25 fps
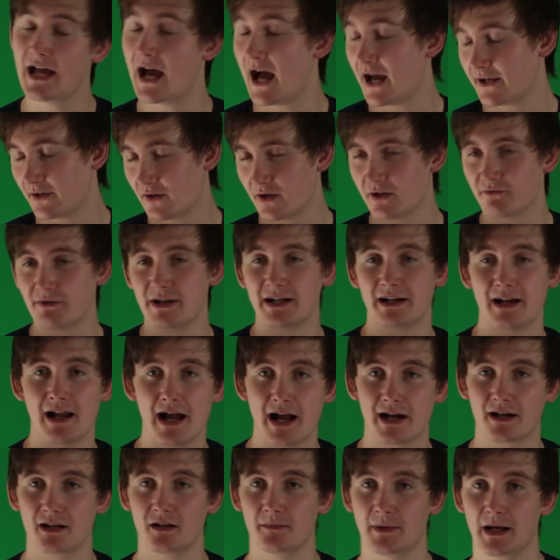Yeah, I'd already written an
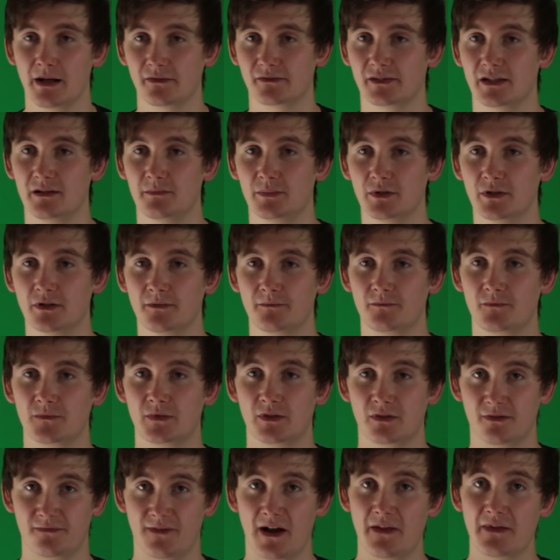article about it, but
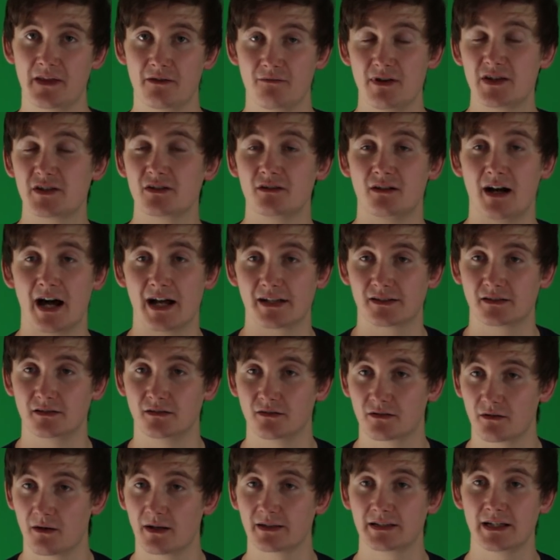to find the original
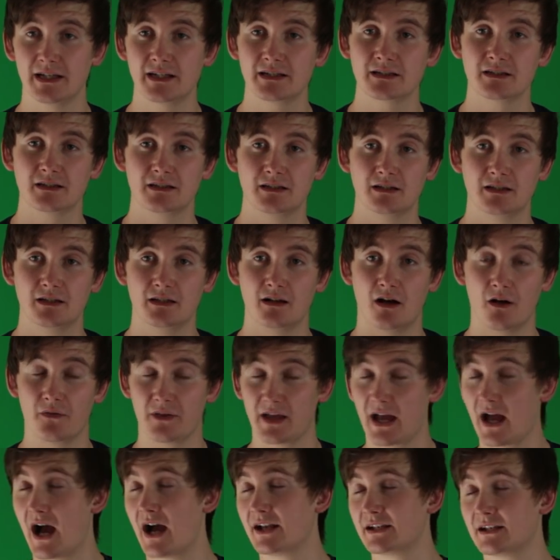article, do you know what I did? or
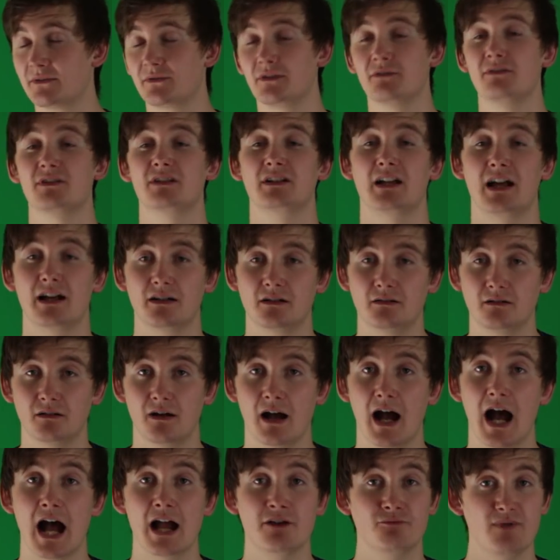the idea of the original
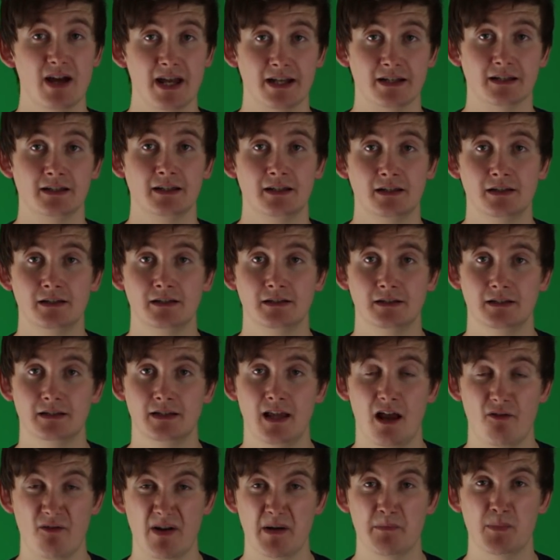article, I read.
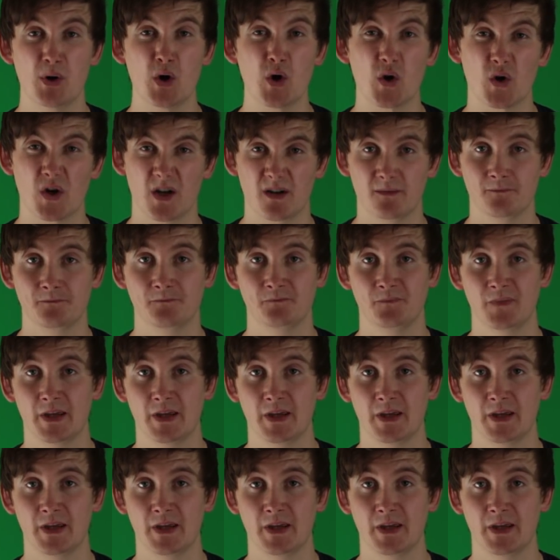I read a book.